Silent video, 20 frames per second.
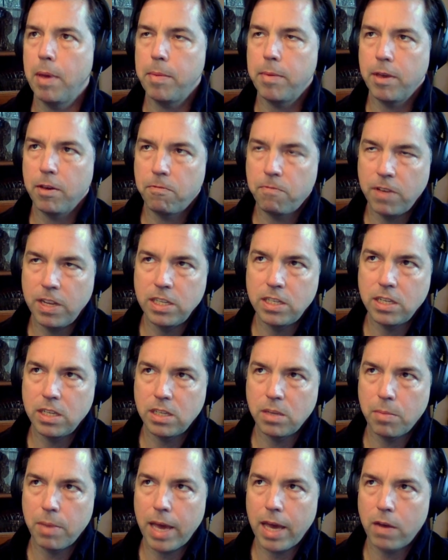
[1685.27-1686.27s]
maybe a fence
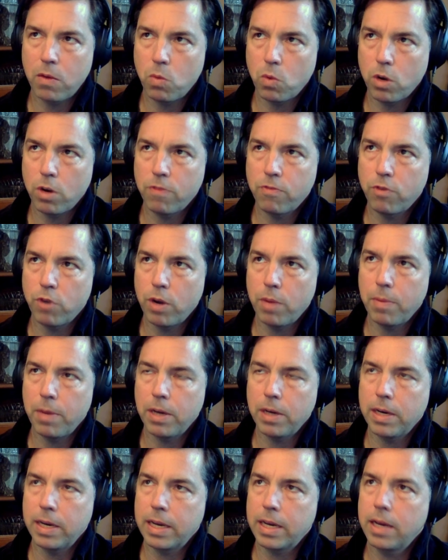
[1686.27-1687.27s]
is a bad word for it,
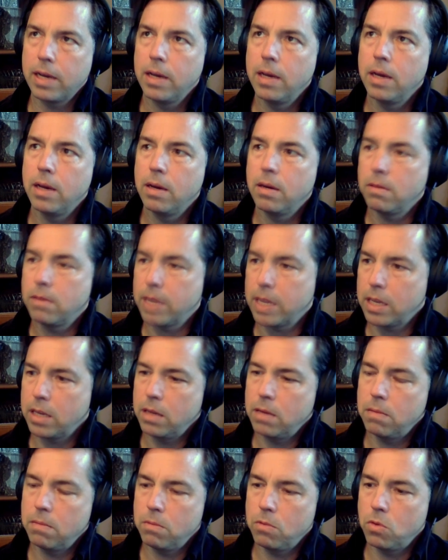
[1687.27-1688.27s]
but
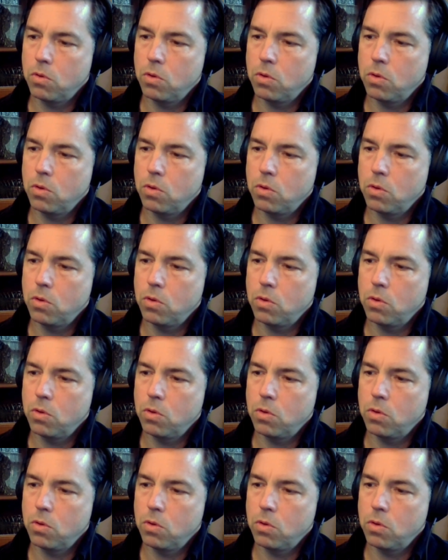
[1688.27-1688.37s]
like